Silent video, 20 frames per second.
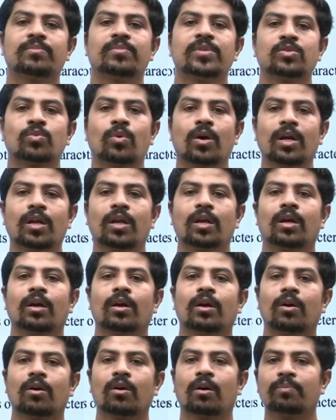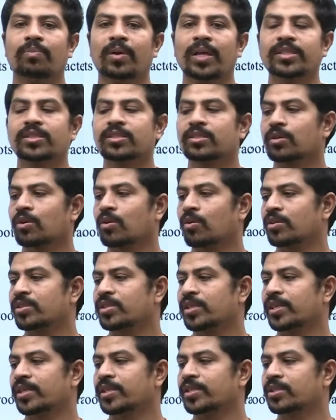means what? Complex
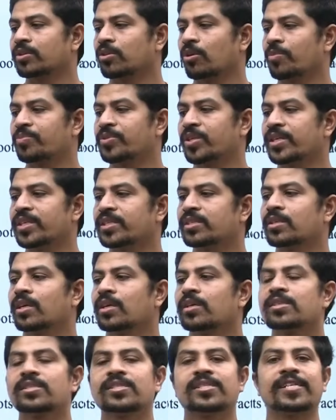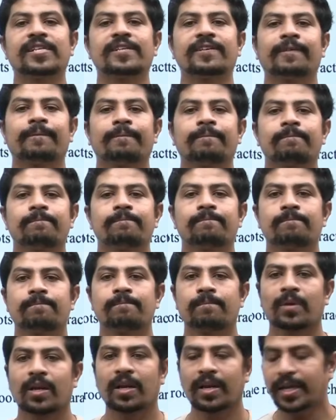conjugates. Option is C,
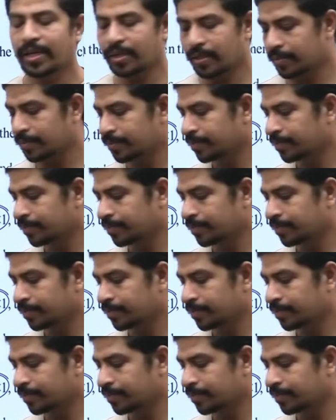right?